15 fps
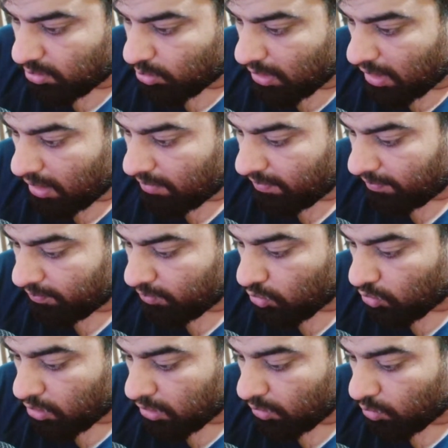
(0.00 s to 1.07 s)
Have I
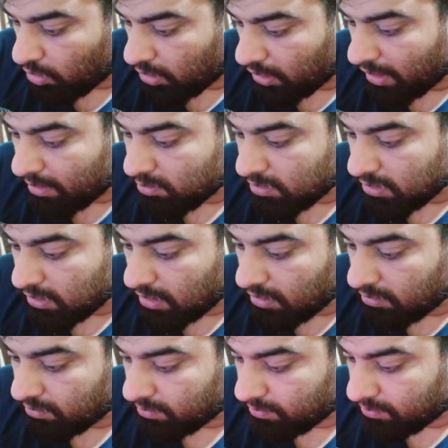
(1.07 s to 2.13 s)
forgotten what games are there?
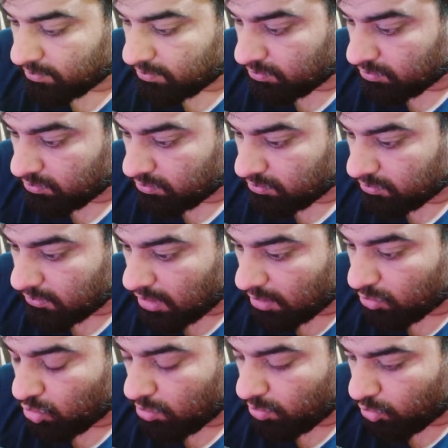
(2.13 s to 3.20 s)

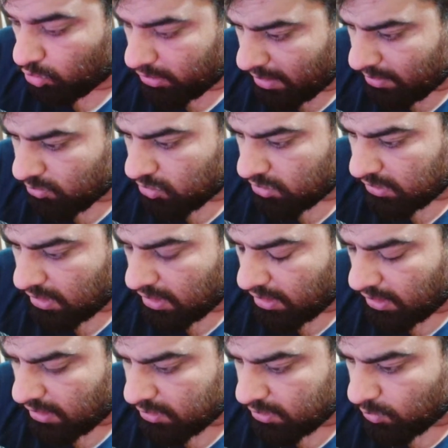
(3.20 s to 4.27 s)
I'm doing both games on
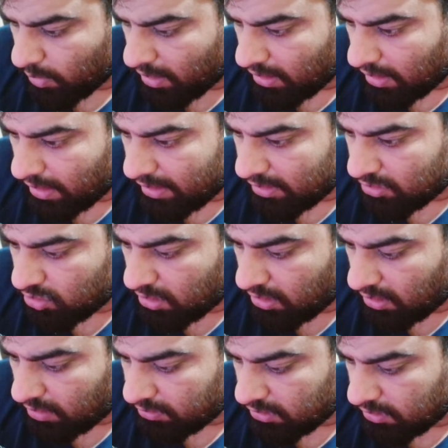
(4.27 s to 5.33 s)
Sunday as well. Actually,
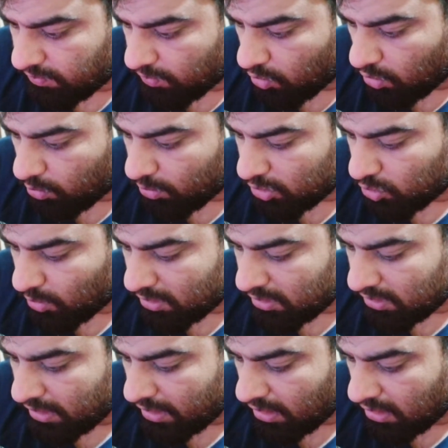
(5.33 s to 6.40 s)
I just forgot which
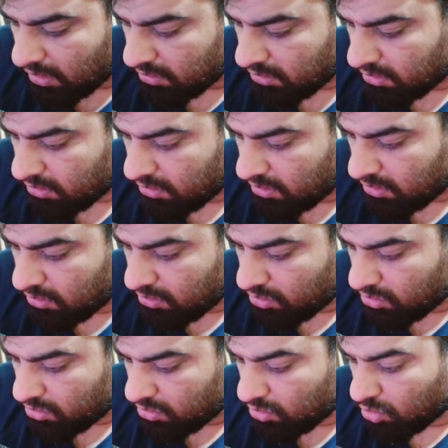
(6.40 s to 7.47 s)
ones they are.
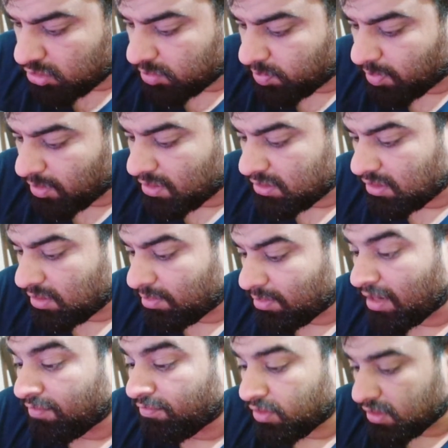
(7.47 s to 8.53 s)
No, Spurs and
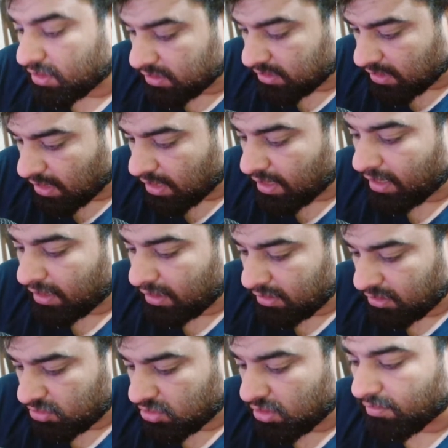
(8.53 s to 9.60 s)
Brentford is Sunday.
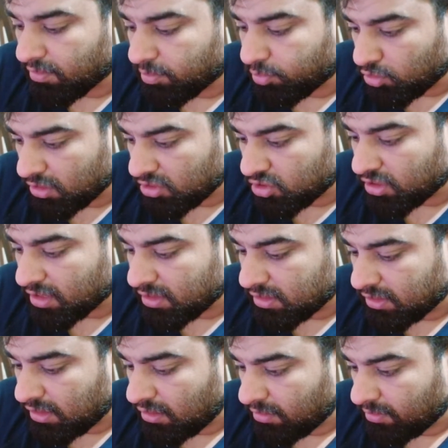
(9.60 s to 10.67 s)
Liverpool and
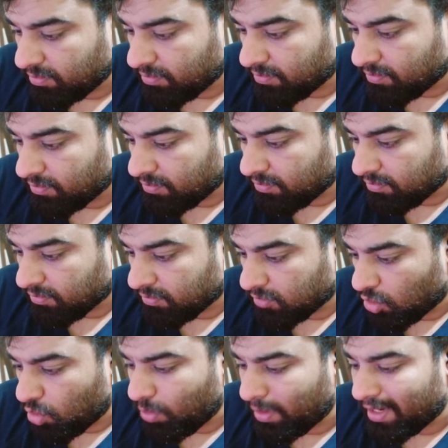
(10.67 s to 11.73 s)
Chelsea.
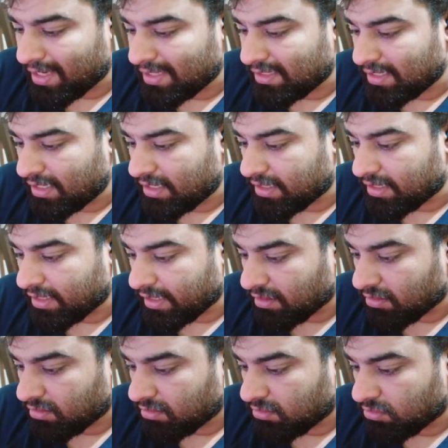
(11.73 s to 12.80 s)
Oh wait, I said it right.
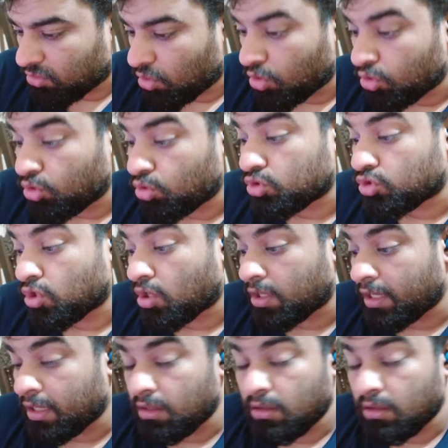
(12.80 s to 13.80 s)
Oh no, sorry.